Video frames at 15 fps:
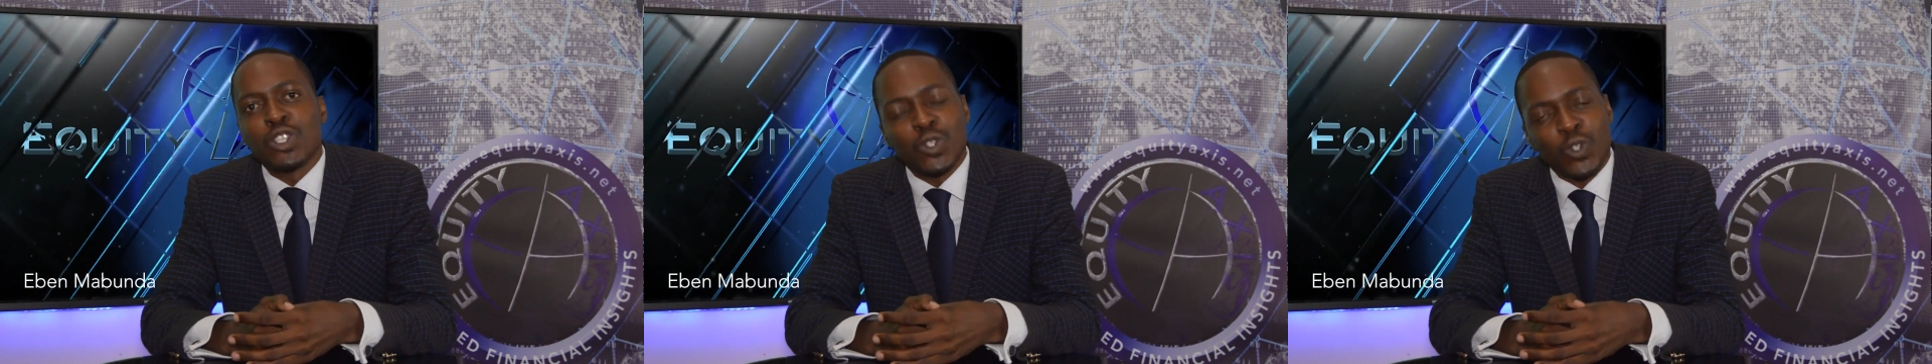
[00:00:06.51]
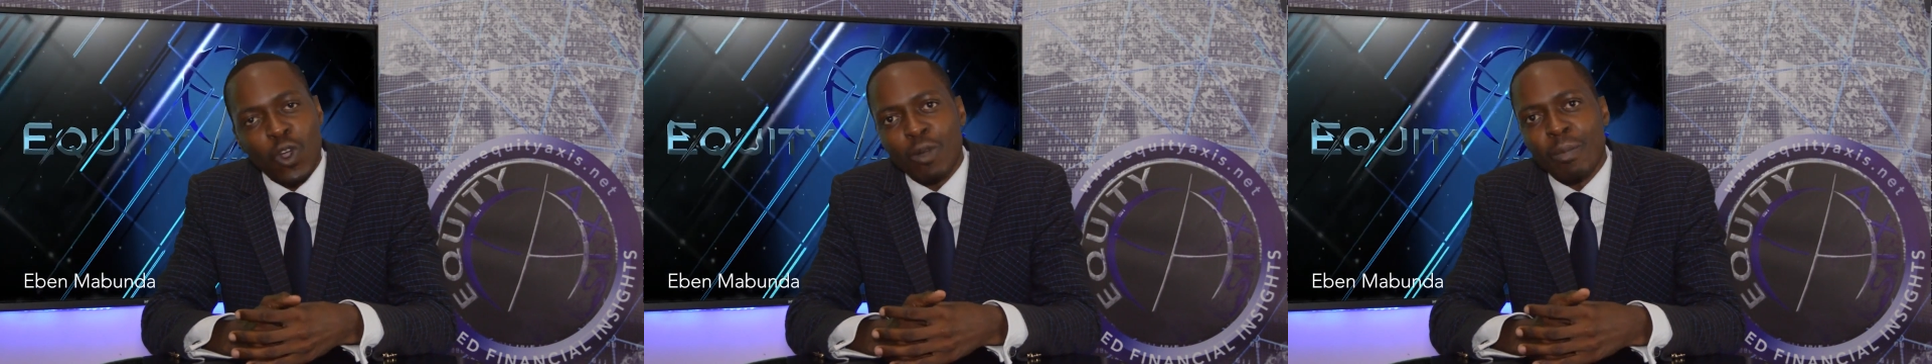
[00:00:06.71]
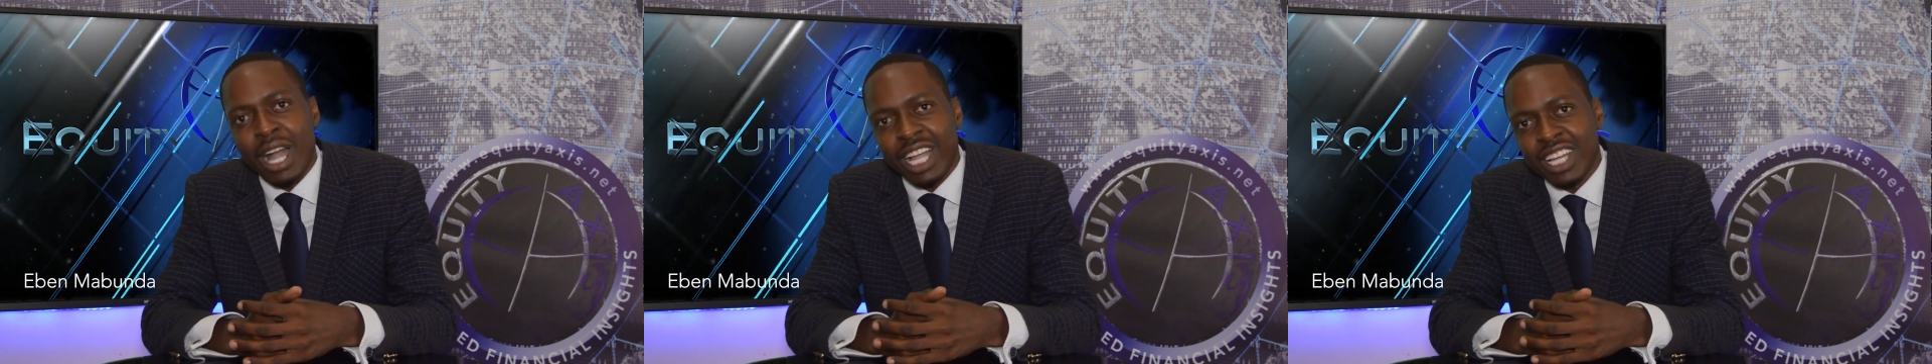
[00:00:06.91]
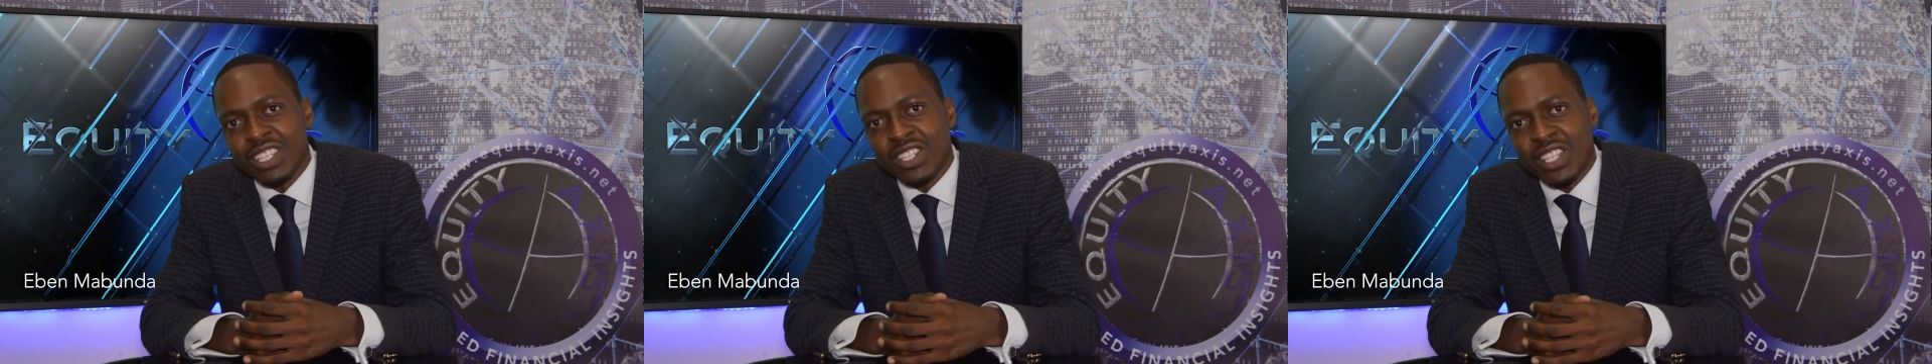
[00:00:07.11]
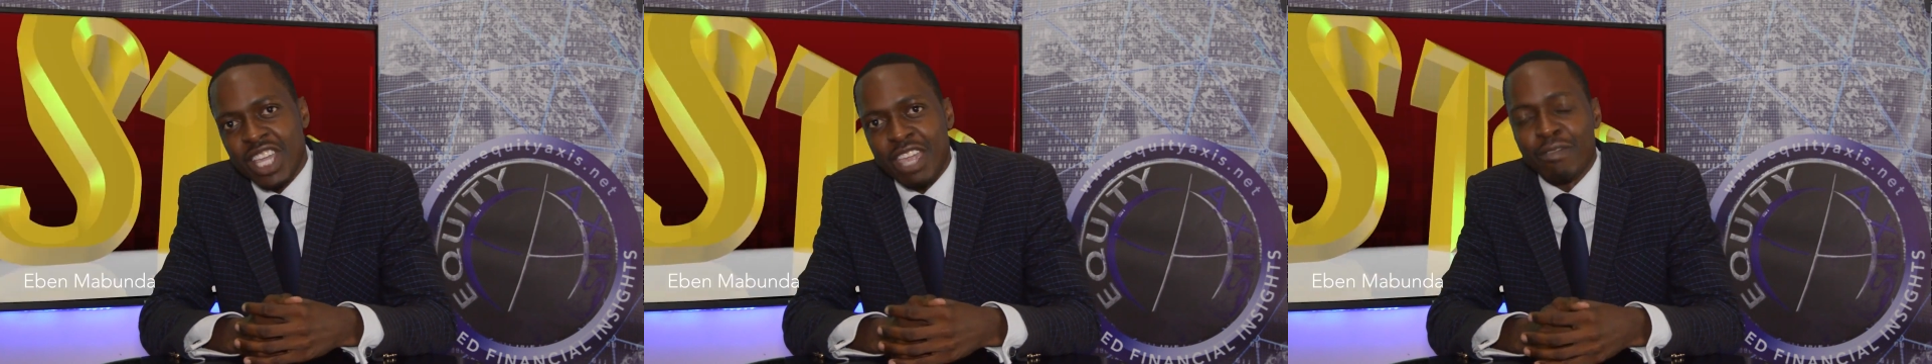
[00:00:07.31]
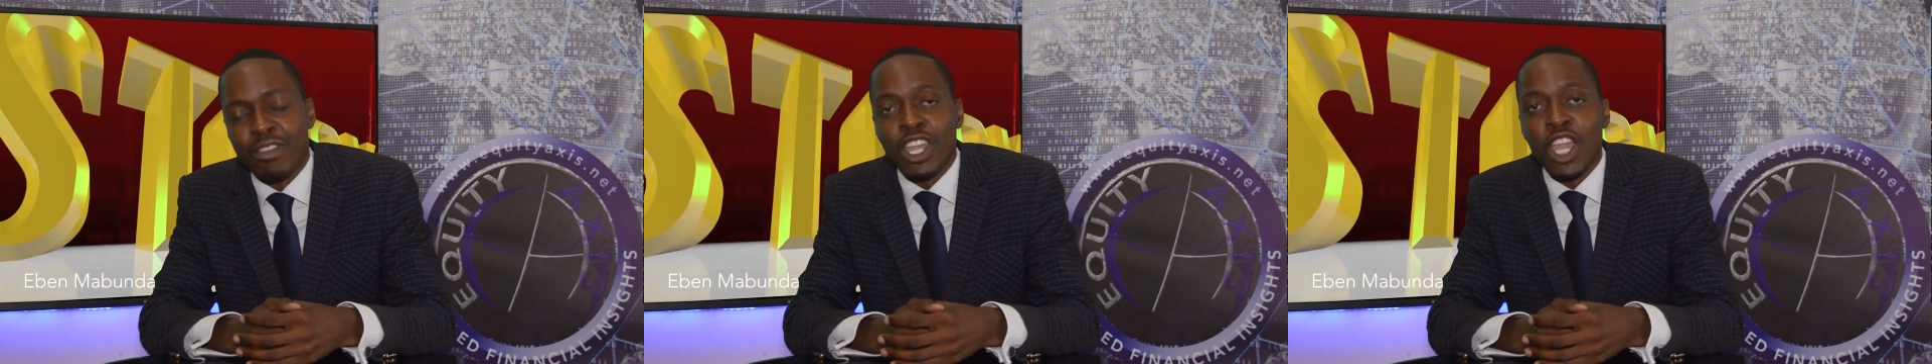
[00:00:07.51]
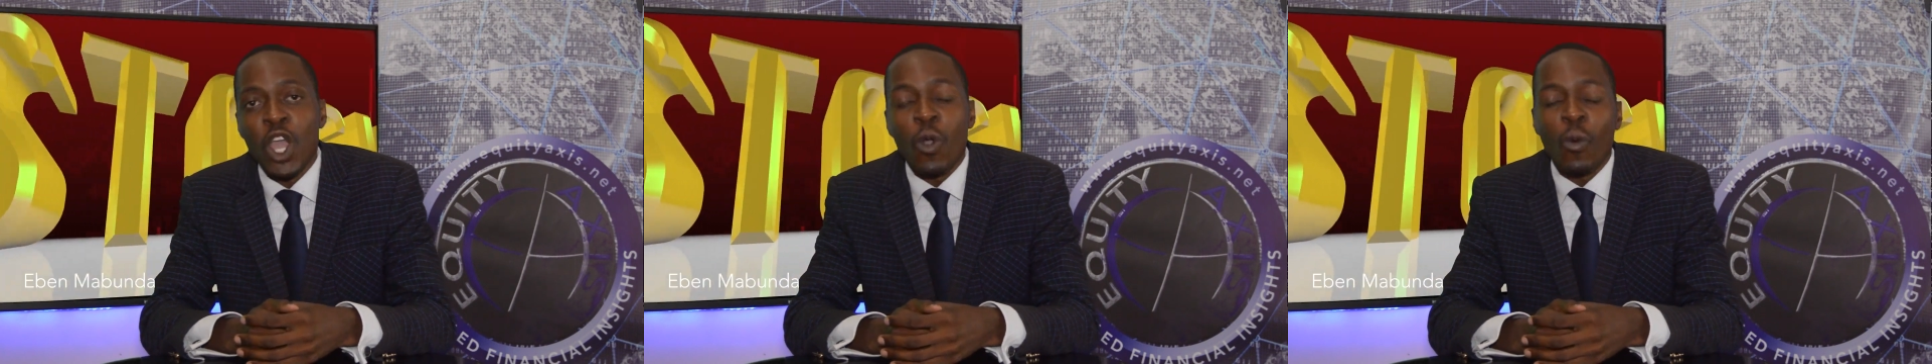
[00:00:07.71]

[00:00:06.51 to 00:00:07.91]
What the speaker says: Stock Market Savvy,